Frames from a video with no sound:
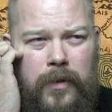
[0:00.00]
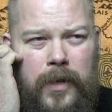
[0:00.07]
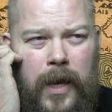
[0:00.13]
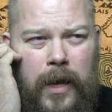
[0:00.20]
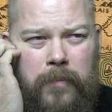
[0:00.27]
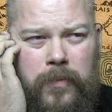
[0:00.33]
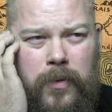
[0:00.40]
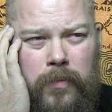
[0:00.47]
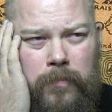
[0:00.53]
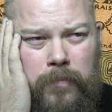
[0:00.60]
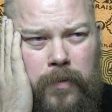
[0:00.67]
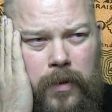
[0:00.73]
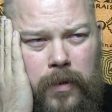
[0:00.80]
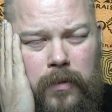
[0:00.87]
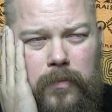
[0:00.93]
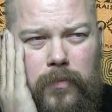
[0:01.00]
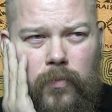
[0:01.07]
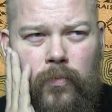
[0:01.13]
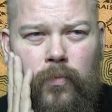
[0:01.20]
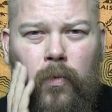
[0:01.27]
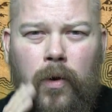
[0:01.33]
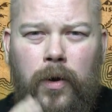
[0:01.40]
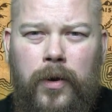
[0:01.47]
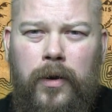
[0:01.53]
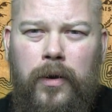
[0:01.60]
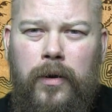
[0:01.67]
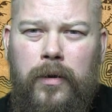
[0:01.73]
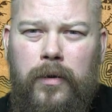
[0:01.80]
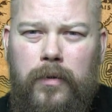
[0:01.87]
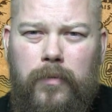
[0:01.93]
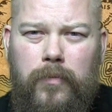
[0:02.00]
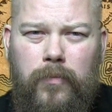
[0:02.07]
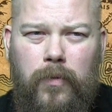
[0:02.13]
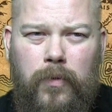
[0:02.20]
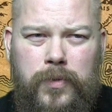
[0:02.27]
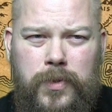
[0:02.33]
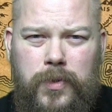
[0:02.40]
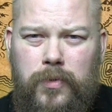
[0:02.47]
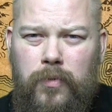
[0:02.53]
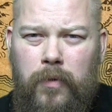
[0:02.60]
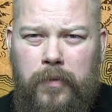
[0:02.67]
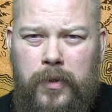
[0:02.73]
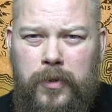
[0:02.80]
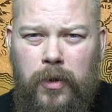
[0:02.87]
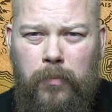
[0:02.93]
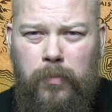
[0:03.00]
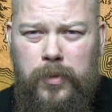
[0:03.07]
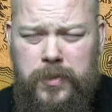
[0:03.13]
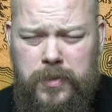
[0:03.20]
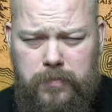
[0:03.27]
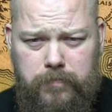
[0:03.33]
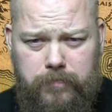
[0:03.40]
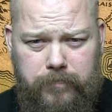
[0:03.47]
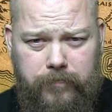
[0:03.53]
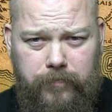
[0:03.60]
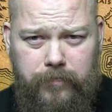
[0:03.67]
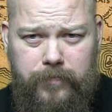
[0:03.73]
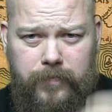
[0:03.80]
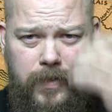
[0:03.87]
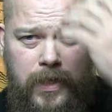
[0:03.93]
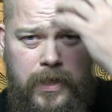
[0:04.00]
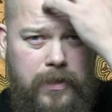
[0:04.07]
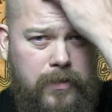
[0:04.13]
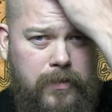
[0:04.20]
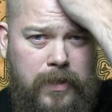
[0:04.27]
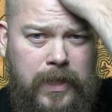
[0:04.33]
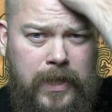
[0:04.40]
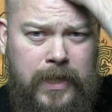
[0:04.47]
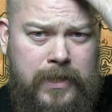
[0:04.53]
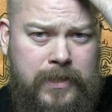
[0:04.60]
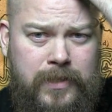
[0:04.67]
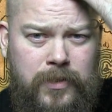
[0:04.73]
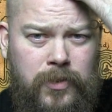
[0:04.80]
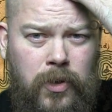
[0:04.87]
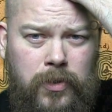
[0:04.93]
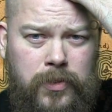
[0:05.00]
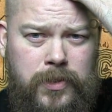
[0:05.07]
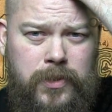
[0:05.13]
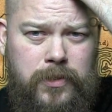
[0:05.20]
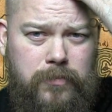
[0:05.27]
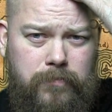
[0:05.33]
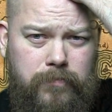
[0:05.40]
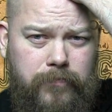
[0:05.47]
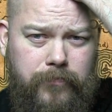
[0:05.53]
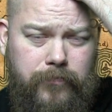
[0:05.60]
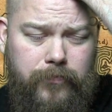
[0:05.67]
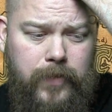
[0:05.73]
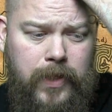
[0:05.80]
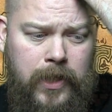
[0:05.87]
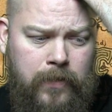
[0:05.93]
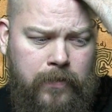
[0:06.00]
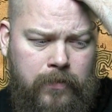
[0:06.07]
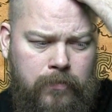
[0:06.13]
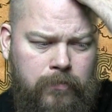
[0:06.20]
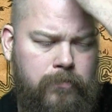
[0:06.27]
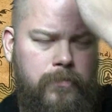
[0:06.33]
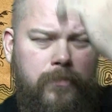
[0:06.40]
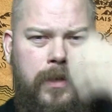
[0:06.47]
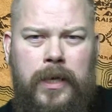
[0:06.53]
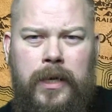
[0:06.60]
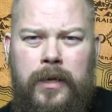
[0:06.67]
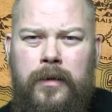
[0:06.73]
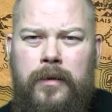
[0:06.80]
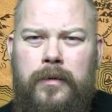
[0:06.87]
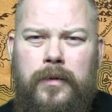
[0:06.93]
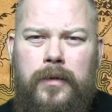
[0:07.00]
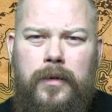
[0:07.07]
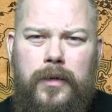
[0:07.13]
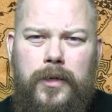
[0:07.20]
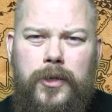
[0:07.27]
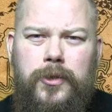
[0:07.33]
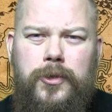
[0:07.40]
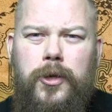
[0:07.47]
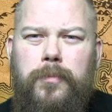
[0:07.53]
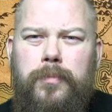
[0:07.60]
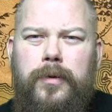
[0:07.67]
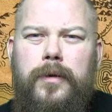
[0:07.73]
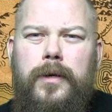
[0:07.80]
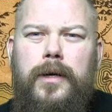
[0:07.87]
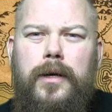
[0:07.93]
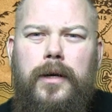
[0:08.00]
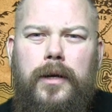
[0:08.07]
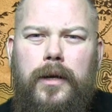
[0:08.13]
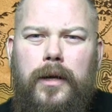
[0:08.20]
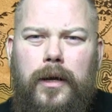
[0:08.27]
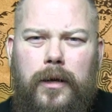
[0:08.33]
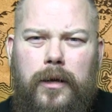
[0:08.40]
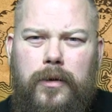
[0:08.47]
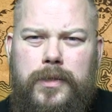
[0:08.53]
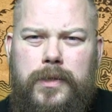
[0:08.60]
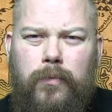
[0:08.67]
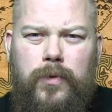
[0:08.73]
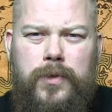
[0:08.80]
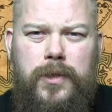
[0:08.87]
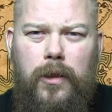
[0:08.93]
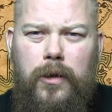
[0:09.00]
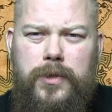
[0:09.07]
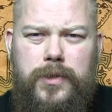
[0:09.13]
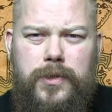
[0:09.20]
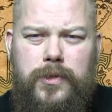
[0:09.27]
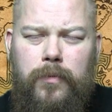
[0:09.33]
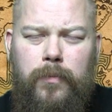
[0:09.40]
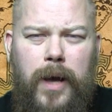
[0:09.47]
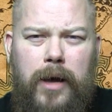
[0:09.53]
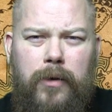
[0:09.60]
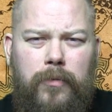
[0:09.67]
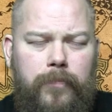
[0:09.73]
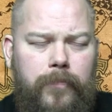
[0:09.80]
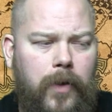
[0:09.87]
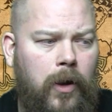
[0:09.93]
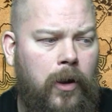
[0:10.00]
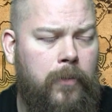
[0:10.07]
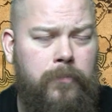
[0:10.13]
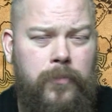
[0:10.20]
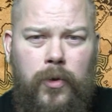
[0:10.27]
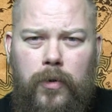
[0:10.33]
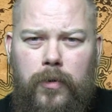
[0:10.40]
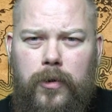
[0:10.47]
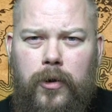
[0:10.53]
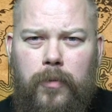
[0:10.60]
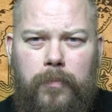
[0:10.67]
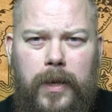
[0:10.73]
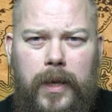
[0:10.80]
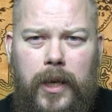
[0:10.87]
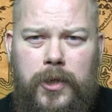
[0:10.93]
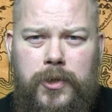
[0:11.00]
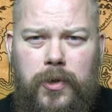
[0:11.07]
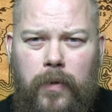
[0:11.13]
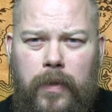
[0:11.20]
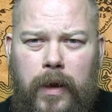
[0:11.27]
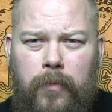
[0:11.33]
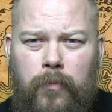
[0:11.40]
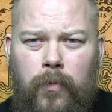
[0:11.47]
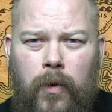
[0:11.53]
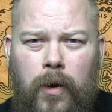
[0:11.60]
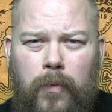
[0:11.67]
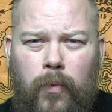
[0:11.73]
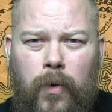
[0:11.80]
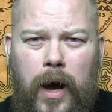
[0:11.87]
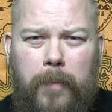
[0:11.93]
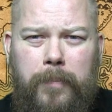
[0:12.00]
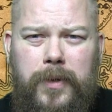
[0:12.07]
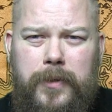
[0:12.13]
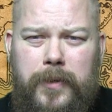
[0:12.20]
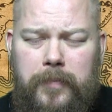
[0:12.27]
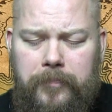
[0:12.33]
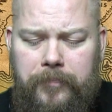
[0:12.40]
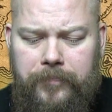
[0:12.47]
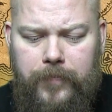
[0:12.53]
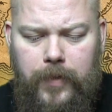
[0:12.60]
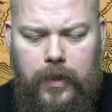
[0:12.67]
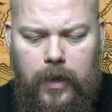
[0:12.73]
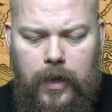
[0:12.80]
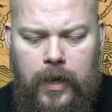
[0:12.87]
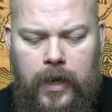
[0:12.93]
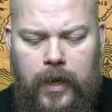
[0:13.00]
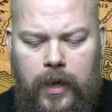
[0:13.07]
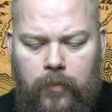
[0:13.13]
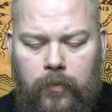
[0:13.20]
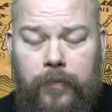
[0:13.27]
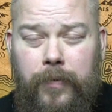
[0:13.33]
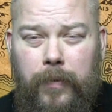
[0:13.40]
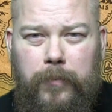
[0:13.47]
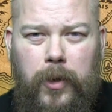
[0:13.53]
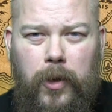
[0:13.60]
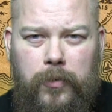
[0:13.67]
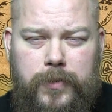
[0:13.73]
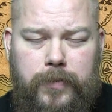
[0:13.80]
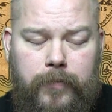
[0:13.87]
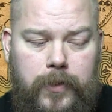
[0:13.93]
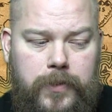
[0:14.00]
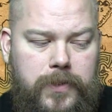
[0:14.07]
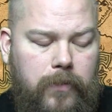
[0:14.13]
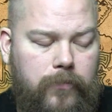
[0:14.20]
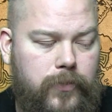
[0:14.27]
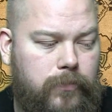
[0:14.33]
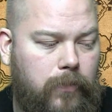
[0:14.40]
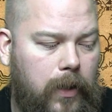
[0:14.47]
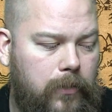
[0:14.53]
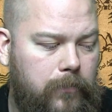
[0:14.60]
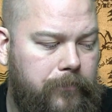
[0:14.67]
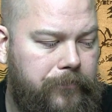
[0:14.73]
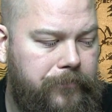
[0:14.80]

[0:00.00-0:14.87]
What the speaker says: game number 1 or 2 other doubles is not in the YouTube because it was lost somehow. I'm not completely sure that what happened. We filmed lots of other stuff as well.